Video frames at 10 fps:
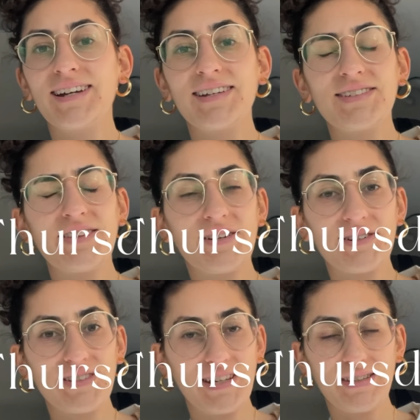It is
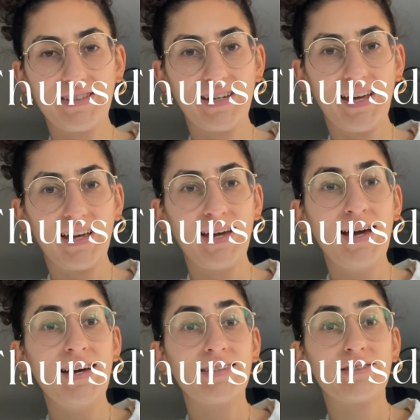Thursday today.
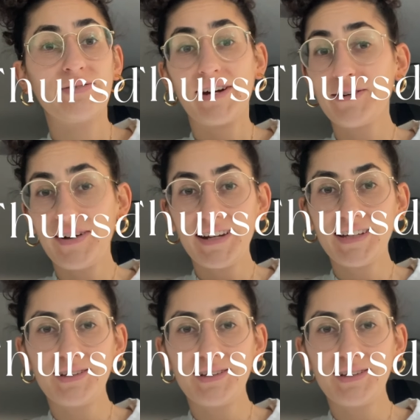It's a very rainy,